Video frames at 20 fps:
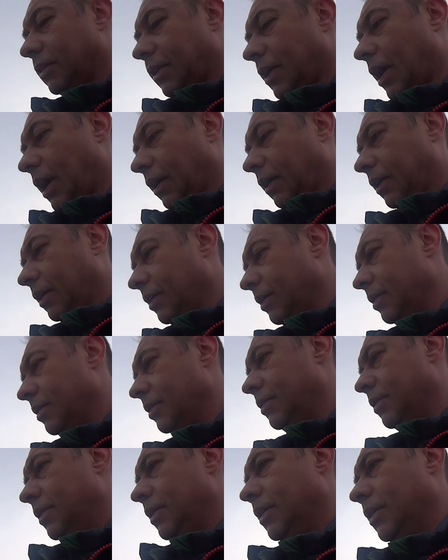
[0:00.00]
your neck,
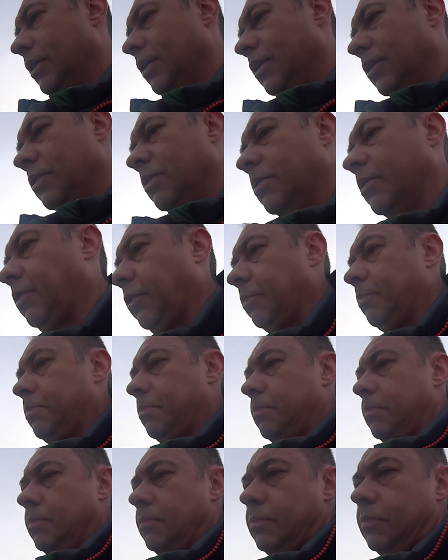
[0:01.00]
which is
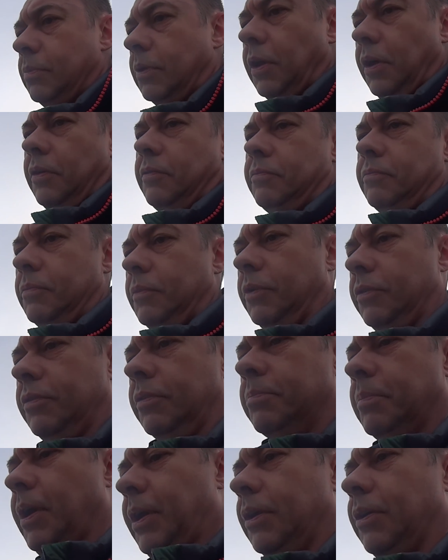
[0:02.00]

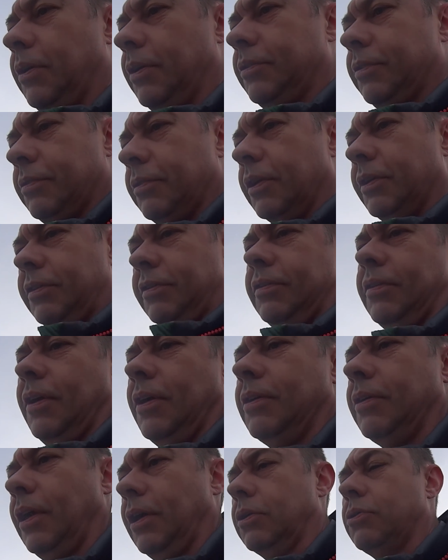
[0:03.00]
your main arteries,
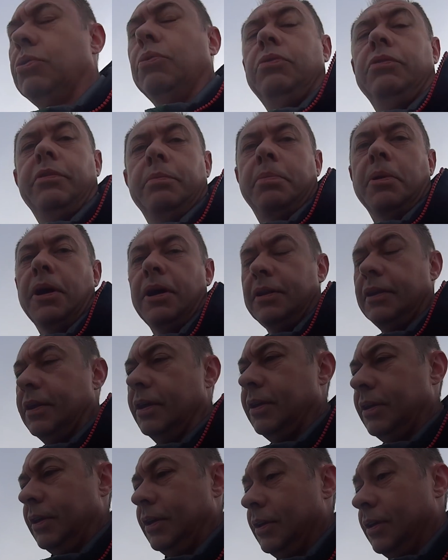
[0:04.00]
so that cools your blood,
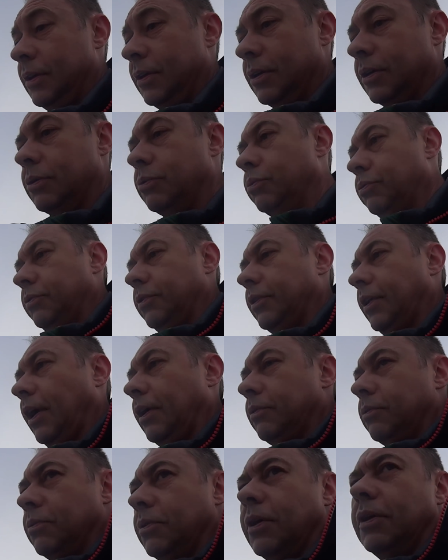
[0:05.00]
cools you
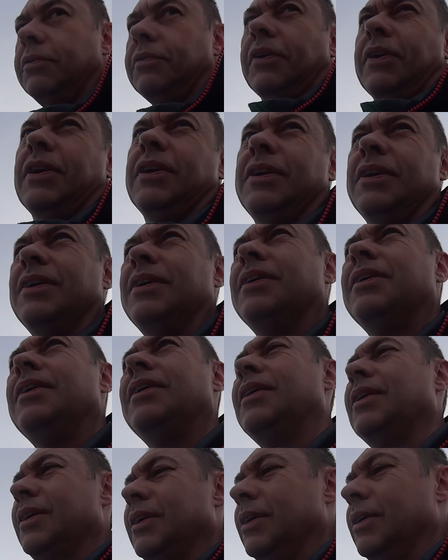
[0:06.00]
down all over.
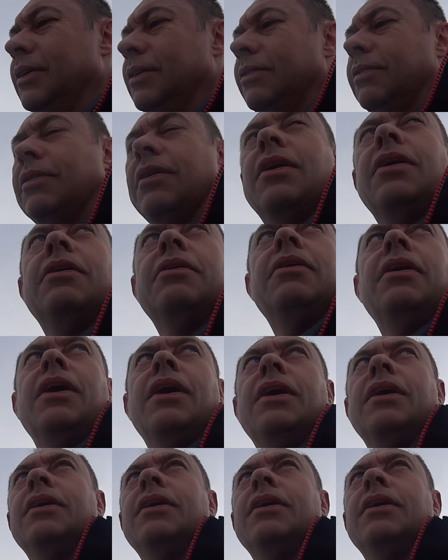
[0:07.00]
So